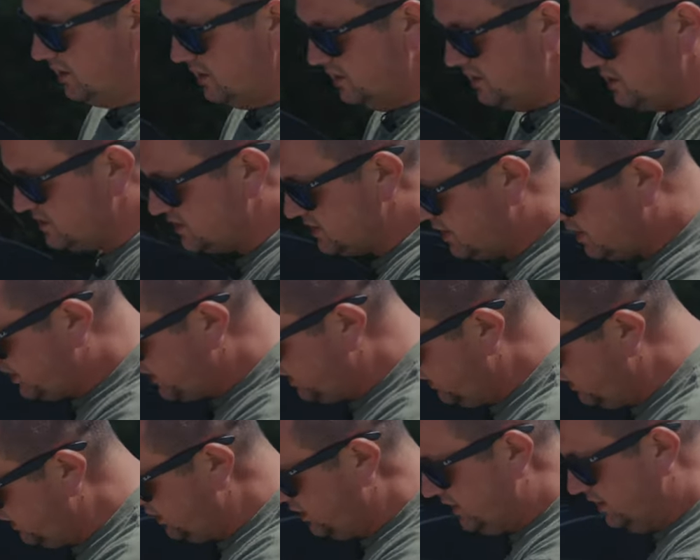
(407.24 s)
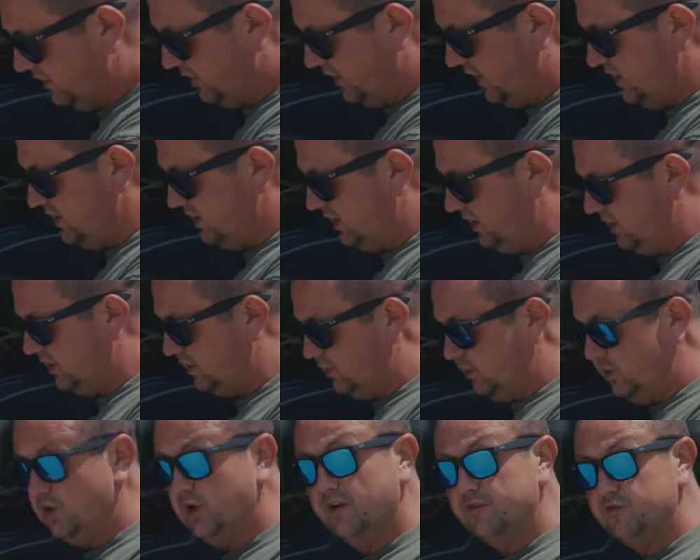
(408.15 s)
There's a thing right here,
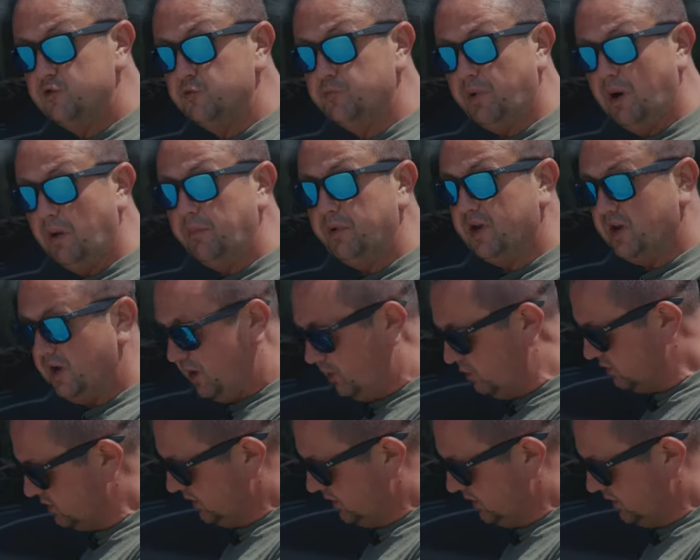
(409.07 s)
you have to pop it out